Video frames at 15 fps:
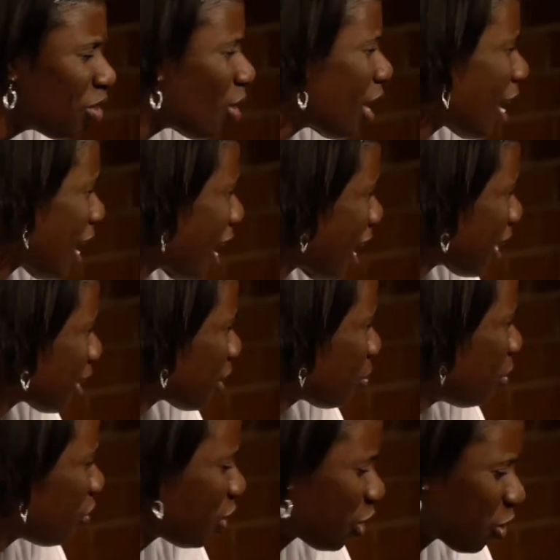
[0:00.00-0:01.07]
your heart
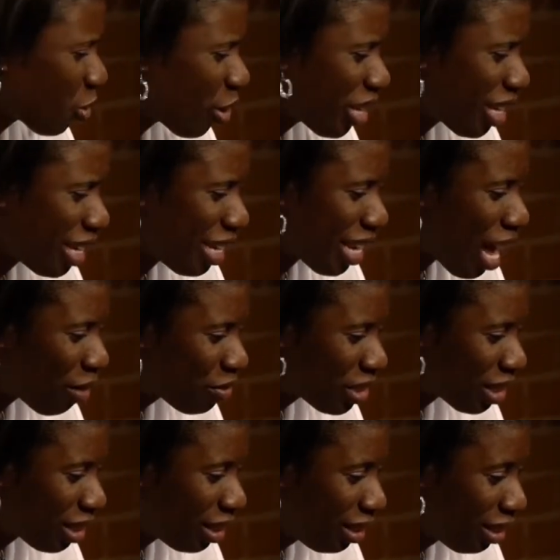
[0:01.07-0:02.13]
with joy and
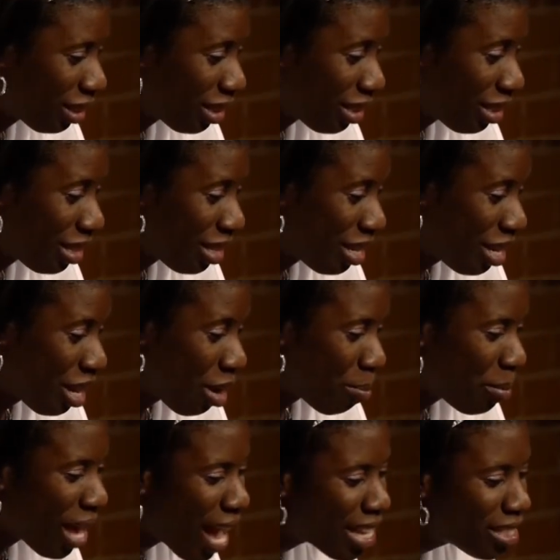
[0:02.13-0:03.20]
laughter.
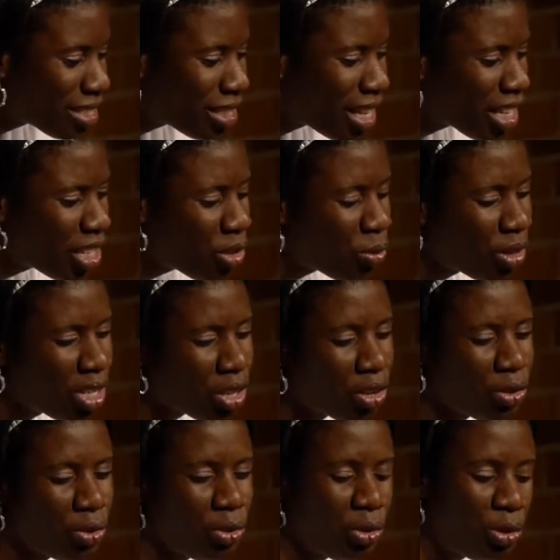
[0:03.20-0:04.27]
May I take you on a
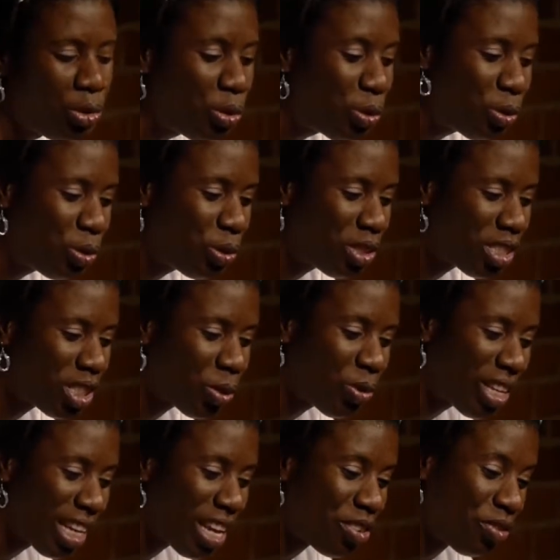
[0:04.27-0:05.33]
cruise so
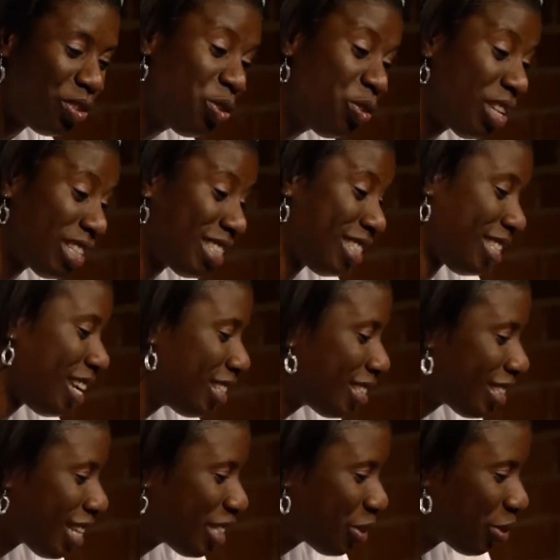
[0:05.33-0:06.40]
we can view the
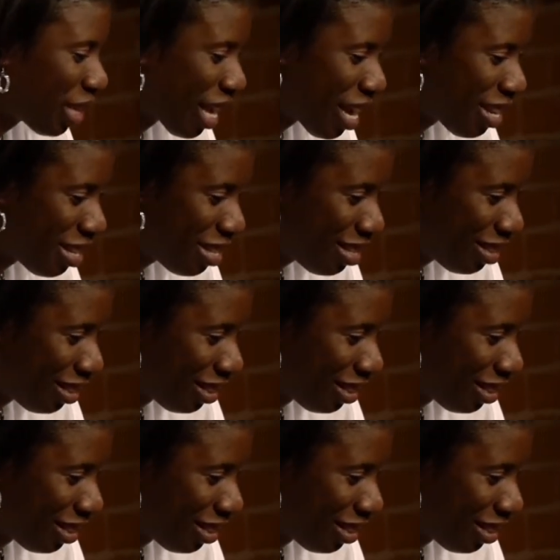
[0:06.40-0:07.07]
sunset together.